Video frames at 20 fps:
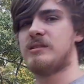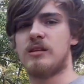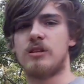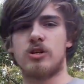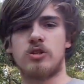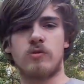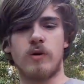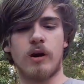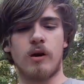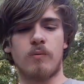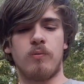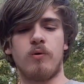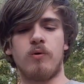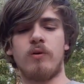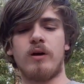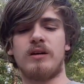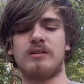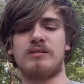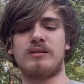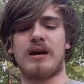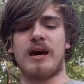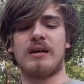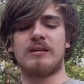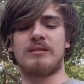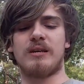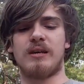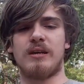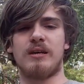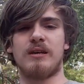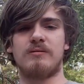and the trigger pull is nice
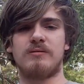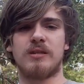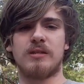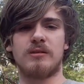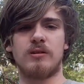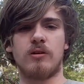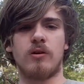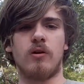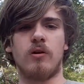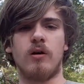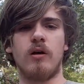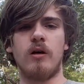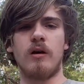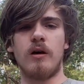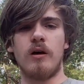and gives this little,